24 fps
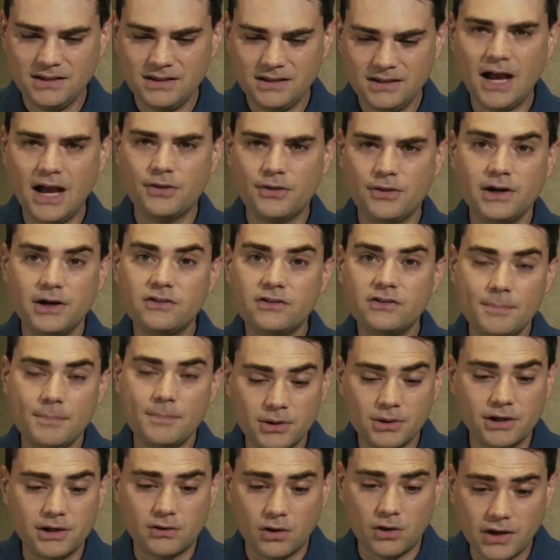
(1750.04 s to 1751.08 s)
Now, there is a
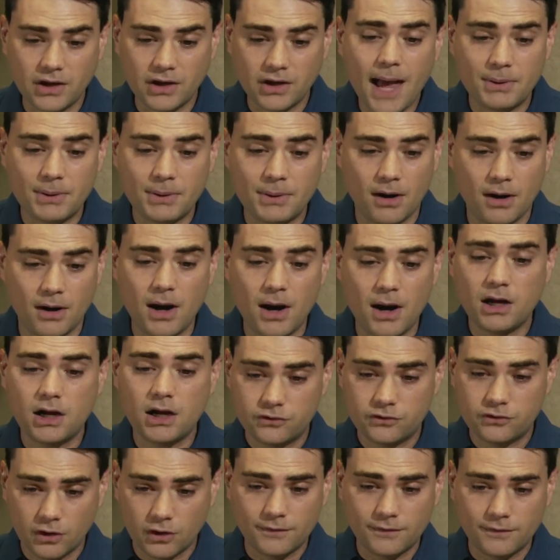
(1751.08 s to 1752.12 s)
political gap here. Among
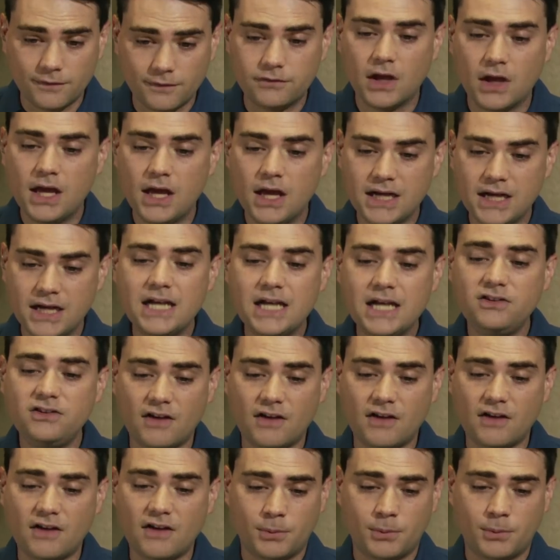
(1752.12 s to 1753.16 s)
conservatives,
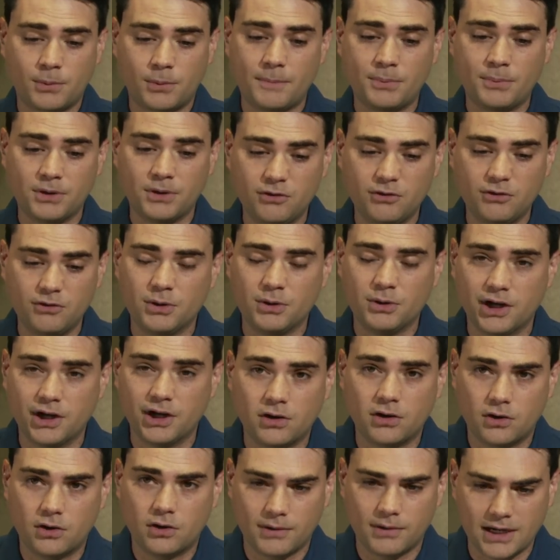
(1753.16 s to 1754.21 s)
ninety-seven percent believe
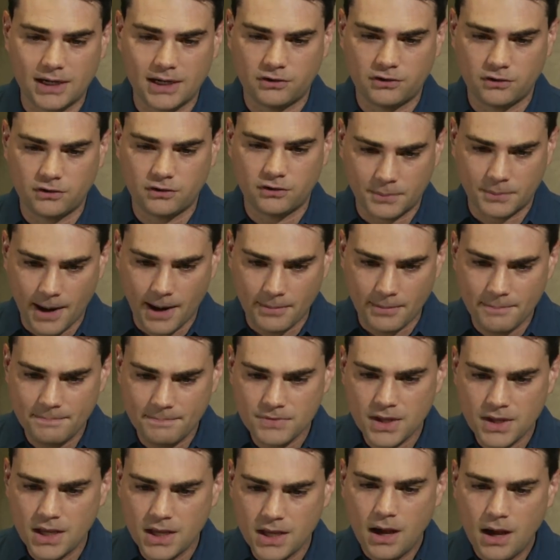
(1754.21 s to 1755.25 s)
political correctness is a
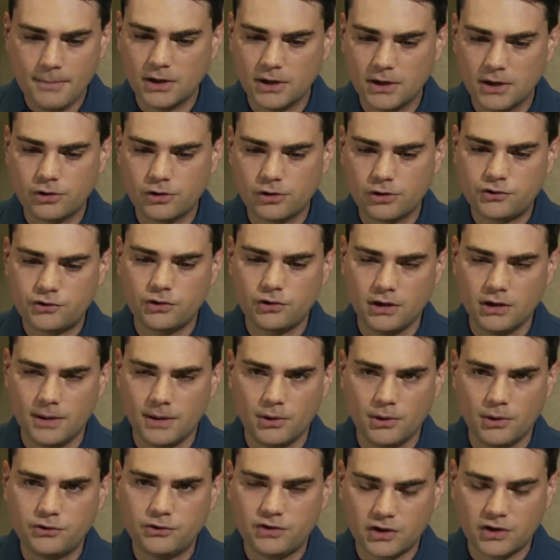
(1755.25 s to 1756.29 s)
problem. Among traditional
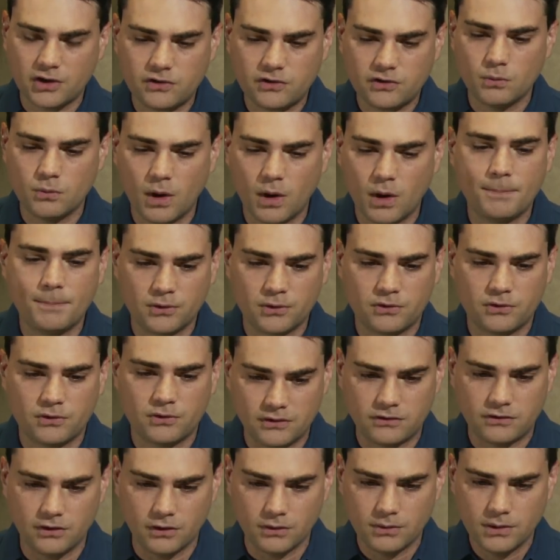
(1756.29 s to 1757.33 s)
liberals, sixty-one
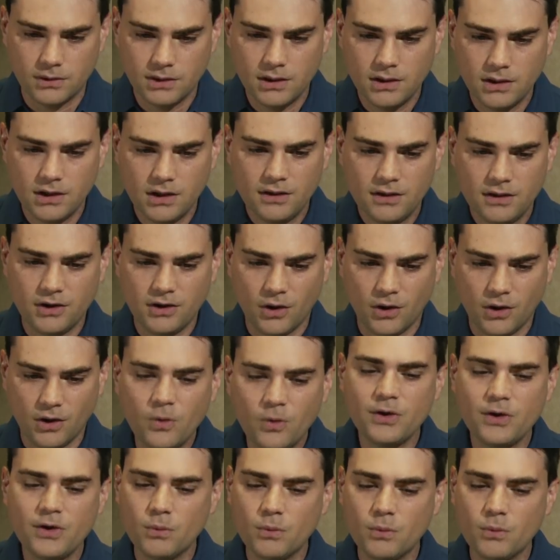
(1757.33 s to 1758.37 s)
percent do. The
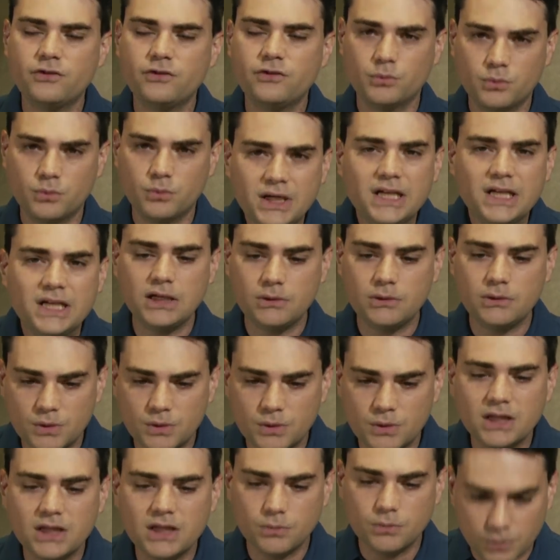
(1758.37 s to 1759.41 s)
only ones who really,
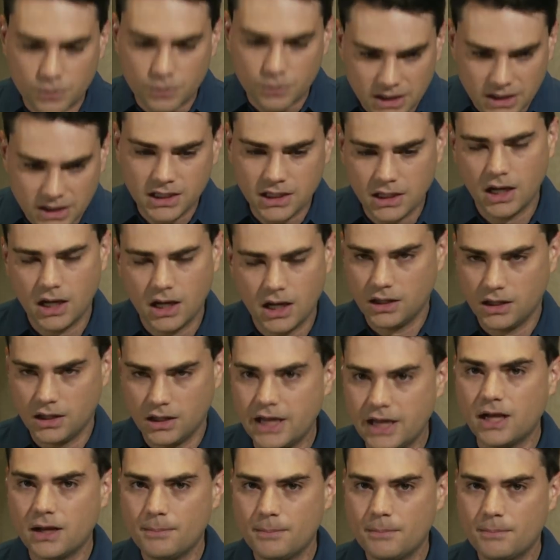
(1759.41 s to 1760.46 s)
really, really
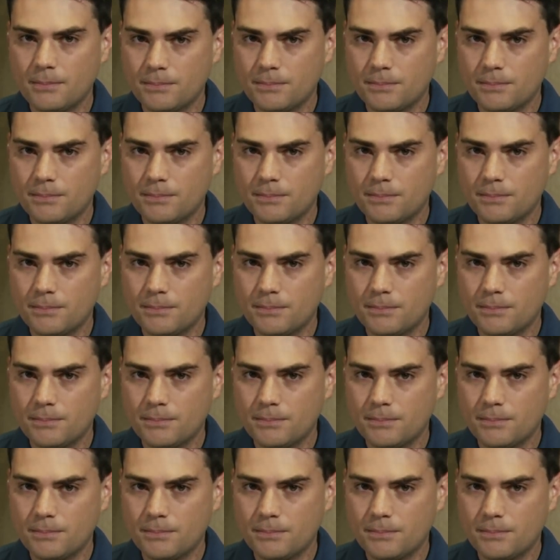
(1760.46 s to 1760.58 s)
like